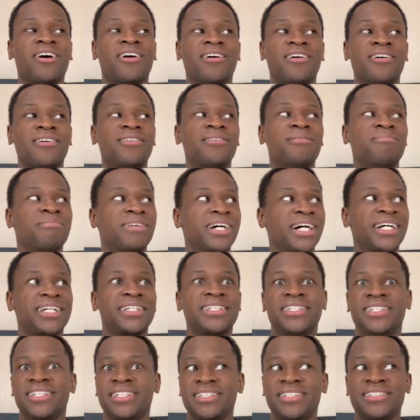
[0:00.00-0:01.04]
oh my
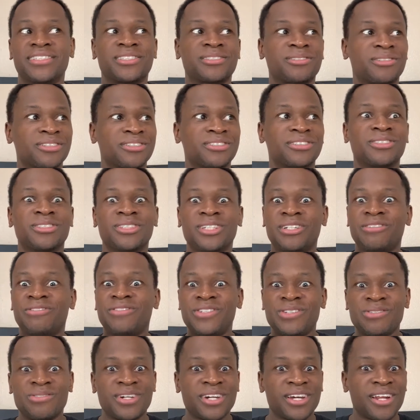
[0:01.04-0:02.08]
goodness, Crystal, if
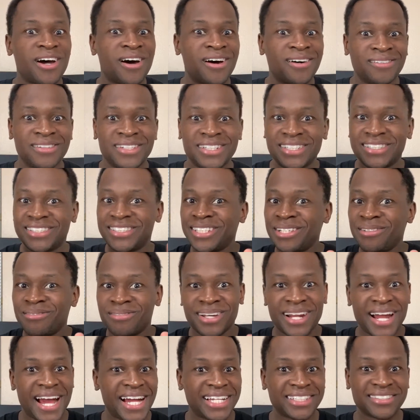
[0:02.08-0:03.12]
you could only see
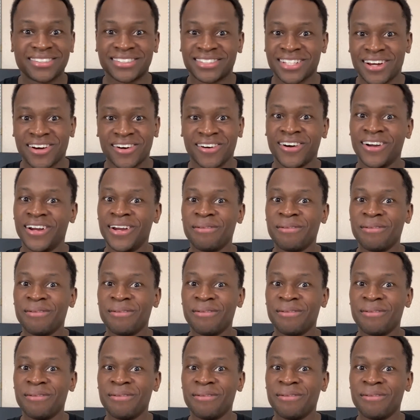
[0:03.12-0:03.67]
what I saw,